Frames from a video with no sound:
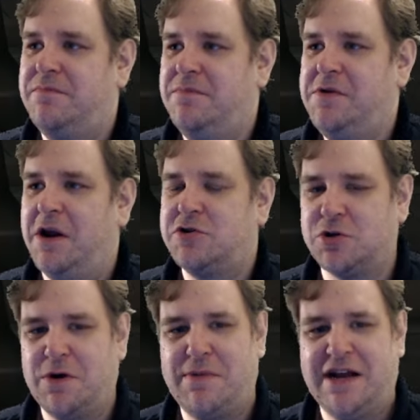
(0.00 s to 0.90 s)
you know,
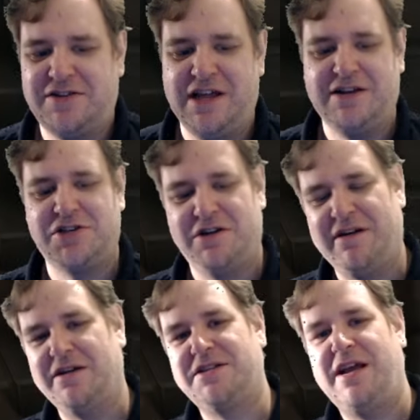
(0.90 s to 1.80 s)
someone might then turn
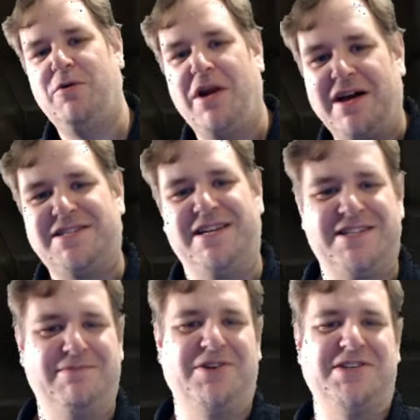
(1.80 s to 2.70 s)
around and say, well, I sent
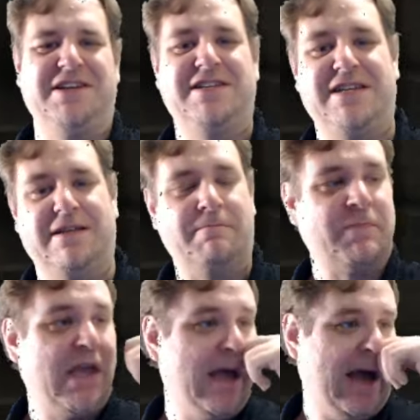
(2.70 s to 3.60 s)
some logs and you didn't see them.
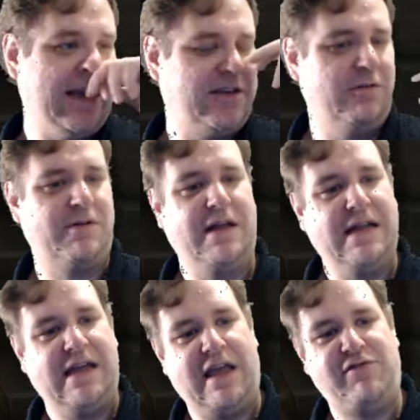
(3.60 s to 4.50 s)
I don't,
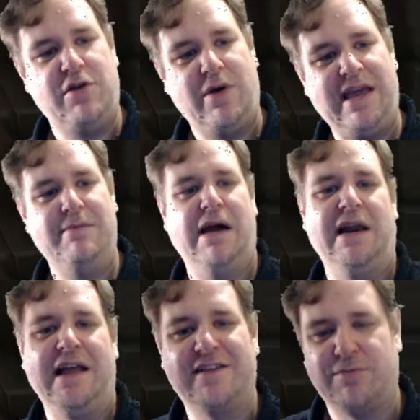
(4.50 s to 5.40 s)
if you email
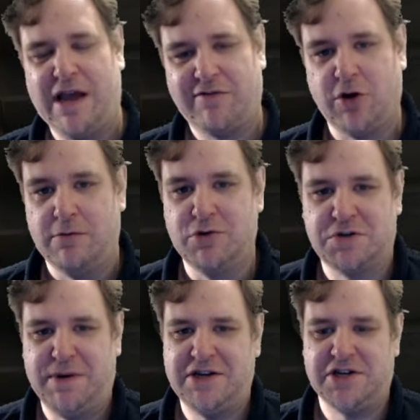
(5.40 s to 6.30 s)
it into me, I've got a
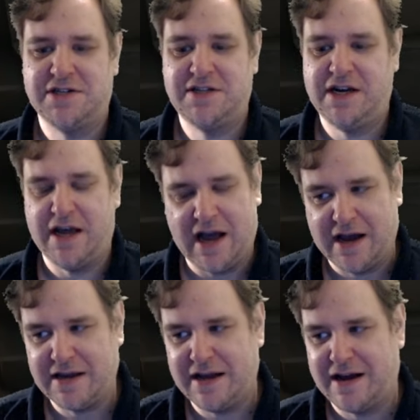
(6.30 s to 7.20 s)
much better chance of seeing it.
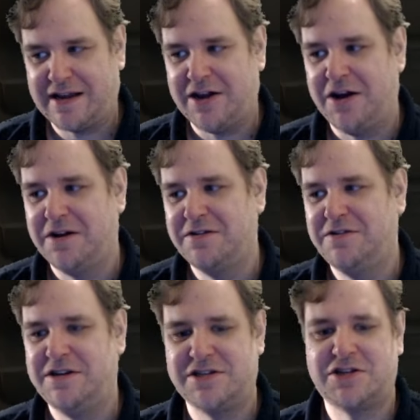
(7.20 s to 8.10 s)
I, I can't
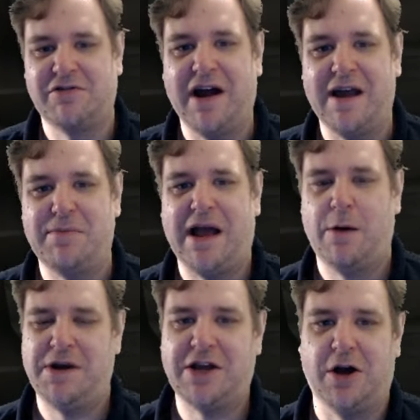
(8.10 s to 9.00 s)
describe how
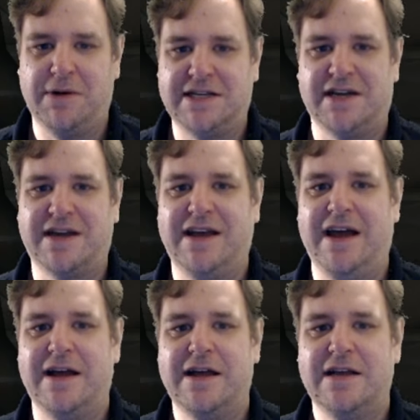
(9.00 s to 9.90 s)
many comments I
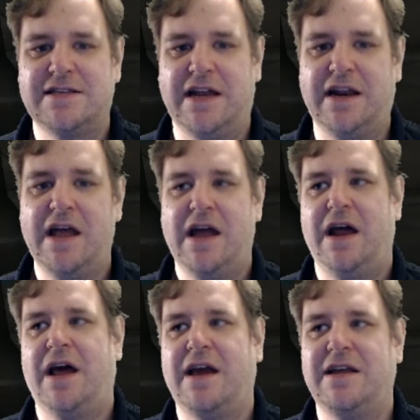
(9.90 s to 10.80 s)
get sent
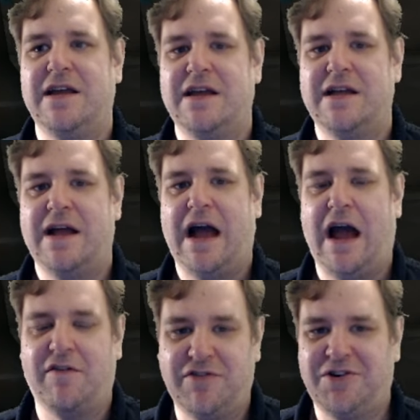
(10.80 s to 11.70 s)
and I
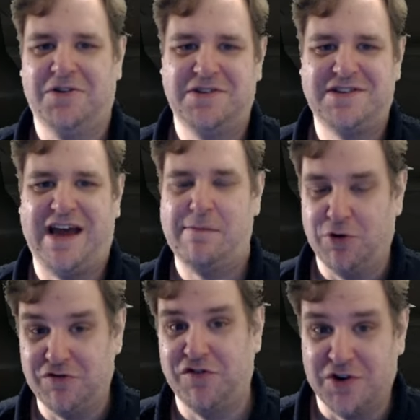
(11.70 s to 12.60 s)
haven't got the time,
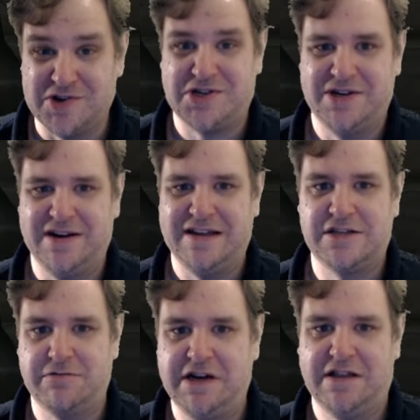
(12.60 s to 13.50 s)
unfortunately,
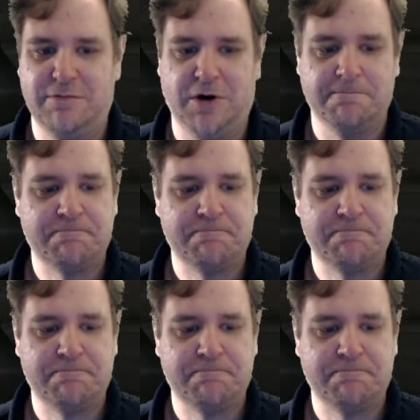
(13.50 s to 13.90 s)
to read them all.